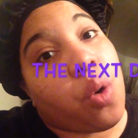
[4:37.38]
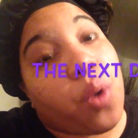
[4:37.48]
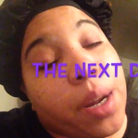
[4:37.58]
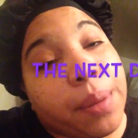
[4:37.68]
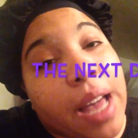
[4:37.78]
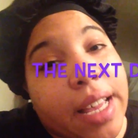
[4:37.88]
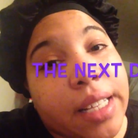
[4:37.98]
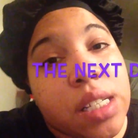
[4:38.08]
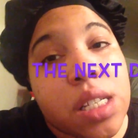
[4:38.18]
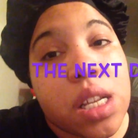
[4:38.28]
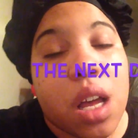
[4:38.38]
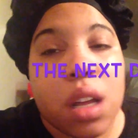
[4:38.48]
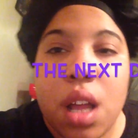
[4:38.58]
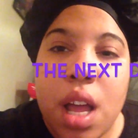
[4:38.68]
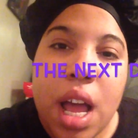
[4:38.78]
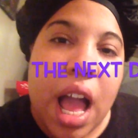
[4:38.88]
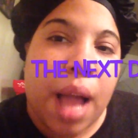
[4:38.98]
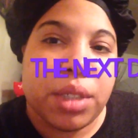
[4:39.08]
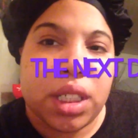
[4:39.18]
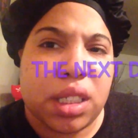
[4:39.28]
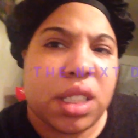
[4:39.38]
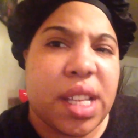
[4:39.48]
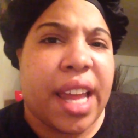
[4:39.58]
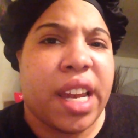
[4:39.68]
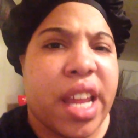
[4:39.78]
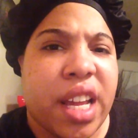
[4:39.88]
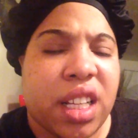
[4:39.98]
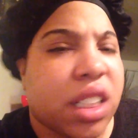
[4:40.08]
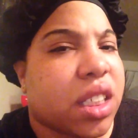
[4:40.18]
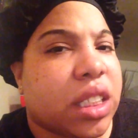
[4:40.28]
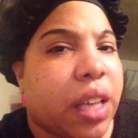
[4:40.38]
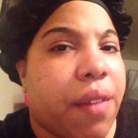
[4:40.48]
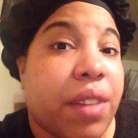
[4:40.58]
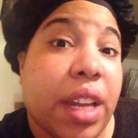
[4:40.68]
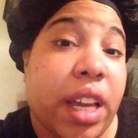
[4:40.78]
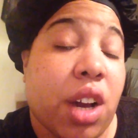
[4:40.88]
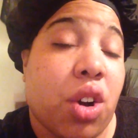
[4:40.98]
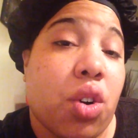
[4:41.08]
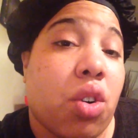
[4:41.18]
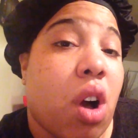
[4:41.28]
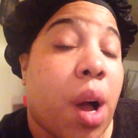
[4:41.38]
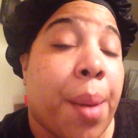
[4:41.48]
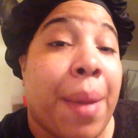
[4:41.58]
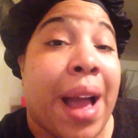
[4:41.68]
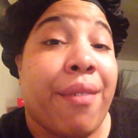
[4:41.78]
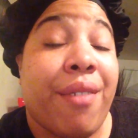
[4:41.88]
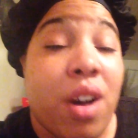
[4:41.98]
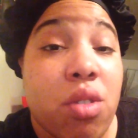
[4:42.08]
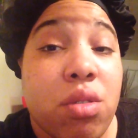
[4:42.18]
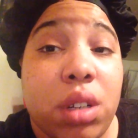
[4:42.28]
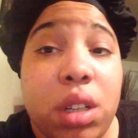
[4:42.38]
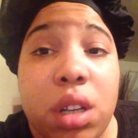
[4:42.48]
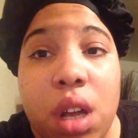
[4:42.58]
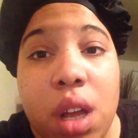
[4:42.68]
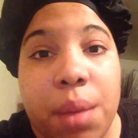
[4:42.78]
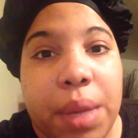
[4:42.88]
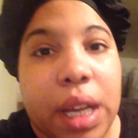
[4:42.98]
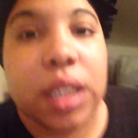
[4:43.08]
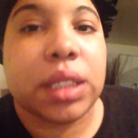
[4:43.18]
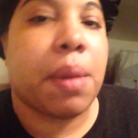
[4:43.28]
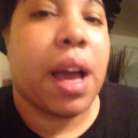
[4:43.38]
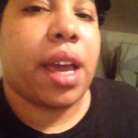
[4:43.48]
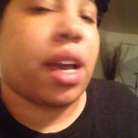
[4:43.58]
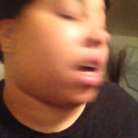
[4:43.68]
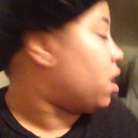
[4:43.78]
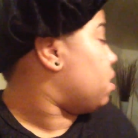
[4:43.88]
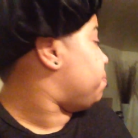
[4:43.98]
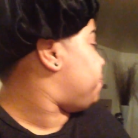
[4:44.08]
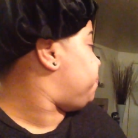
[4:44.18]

What up, guys? I'm just ending this video on my phone because my um,